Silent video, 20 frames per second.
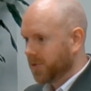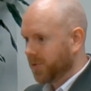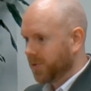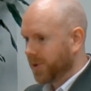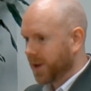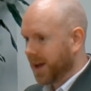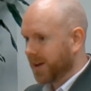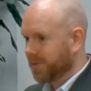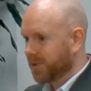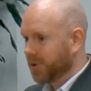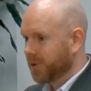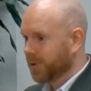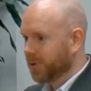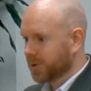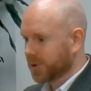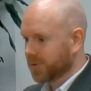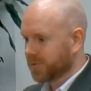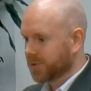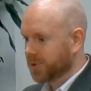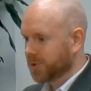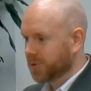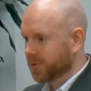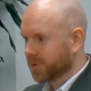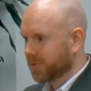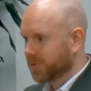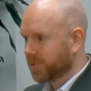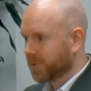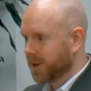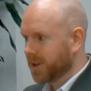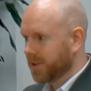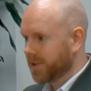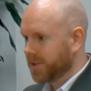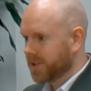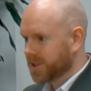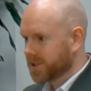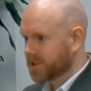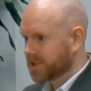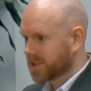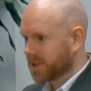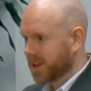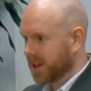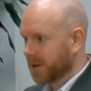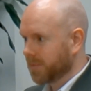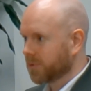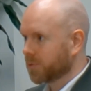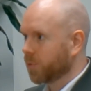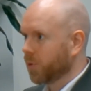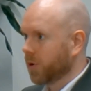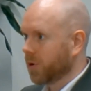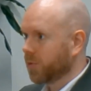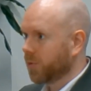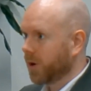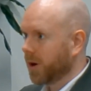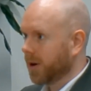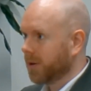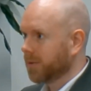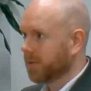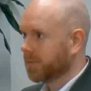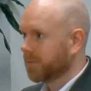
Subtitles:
have an early view of whether this claim is worthwhile